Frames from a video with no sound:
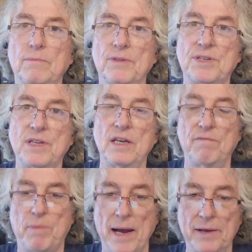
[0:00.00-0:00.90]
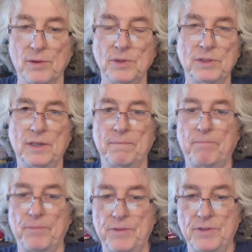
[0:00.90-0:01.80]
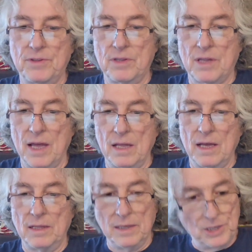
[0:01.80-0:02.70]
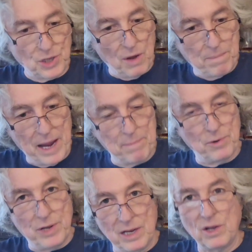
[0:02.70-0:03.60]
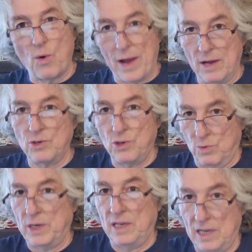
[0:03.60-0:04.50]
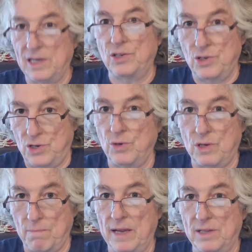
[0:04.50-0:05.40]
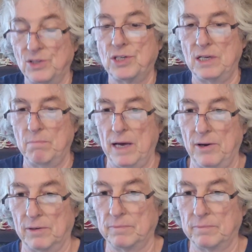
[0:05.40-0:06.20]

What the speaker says: Steve Politi, at least on paper, didn't go out and do what he needed to do to make this team better.